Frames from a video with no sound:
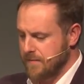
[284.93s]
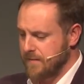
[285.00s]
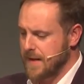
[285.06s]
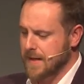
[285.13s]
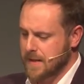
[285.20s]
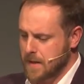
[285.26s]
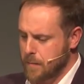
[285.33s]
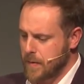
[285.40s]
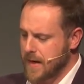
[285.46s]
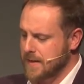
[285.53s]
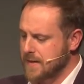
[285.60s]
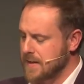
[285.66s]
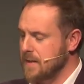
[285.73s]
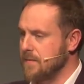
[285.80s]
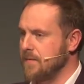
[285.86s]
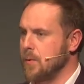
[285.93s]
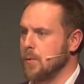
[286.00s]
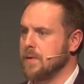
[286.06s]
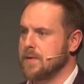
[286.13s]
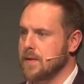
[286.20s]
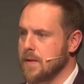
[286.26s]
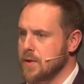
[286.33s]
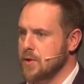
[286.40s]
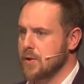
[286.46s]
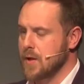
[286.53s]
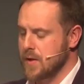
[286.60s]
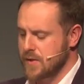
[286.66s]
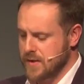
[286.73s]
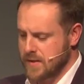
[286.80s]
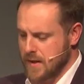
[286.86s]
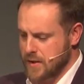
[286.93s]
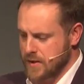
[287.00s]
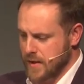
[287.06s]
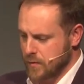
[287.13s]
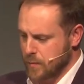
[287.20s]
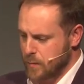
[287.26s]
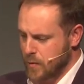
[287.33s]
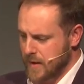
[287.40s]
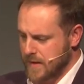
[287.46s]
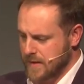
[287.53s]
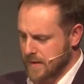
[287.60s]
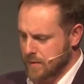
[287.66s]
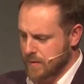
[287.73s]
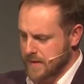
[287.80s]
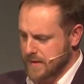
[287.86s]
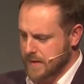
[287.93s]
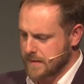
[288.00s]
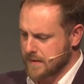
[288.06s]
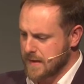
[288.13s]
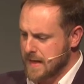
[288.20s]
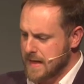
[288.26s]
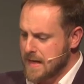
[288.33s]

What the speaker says: van capacity, fuel surcharges, and general price increases.